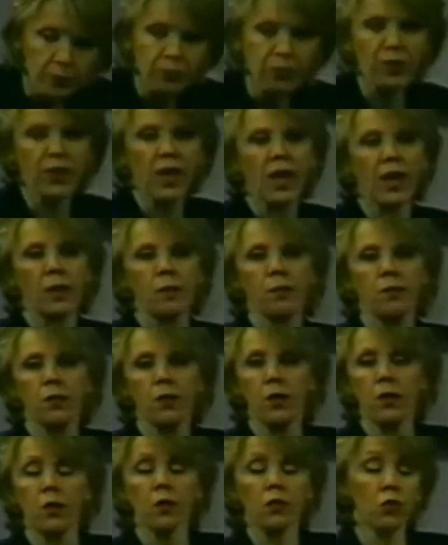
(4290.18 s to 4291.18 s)
hype the game.
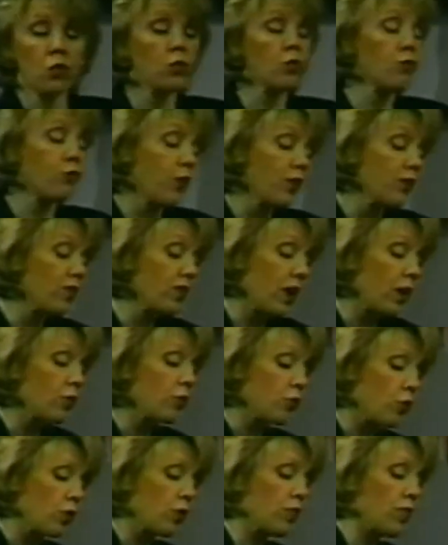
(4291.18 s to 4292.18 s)
So his friend said, I'll
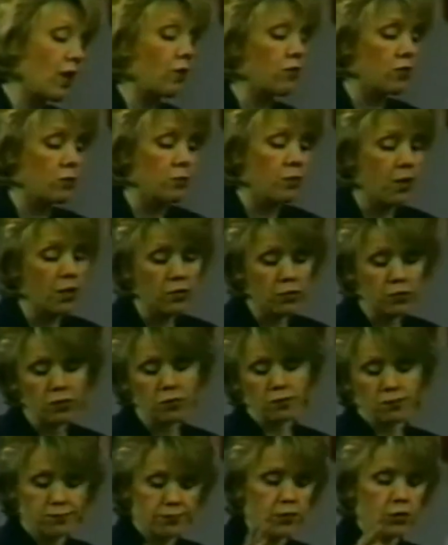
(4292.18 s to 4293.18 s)
throw in a thousand
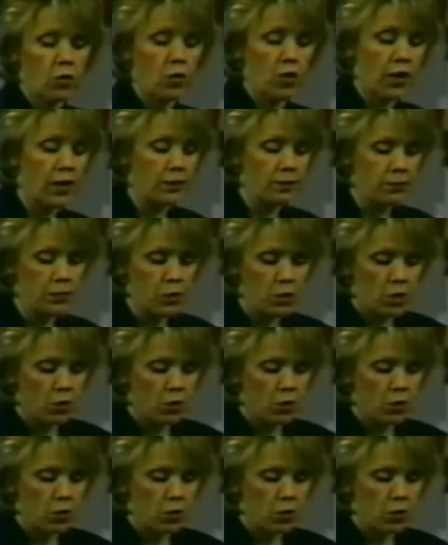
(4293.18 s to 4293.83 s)
bucks. Go ahead.